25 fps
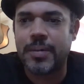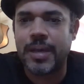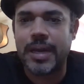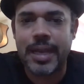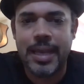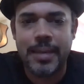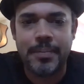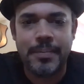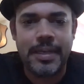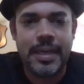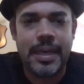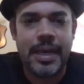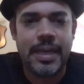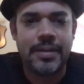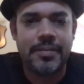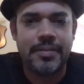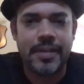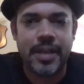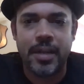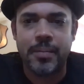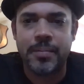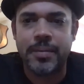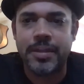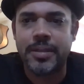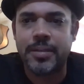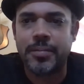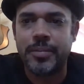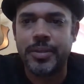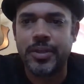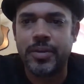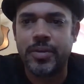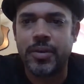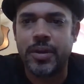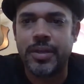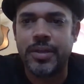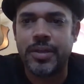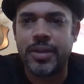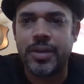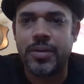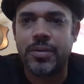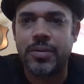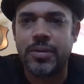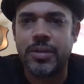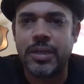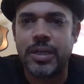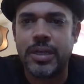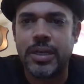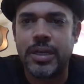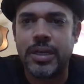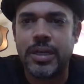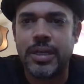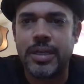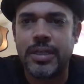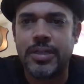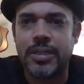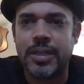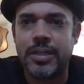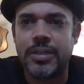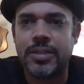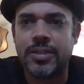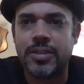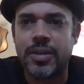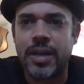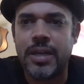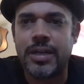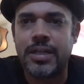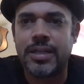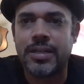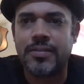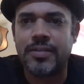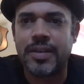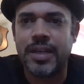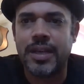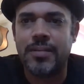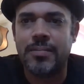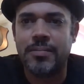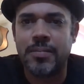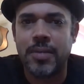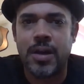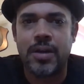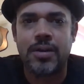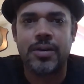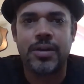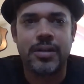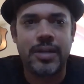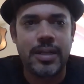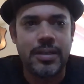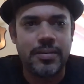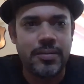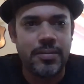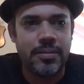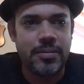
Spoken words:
API development. I mean, you already know, in trying to develop modern,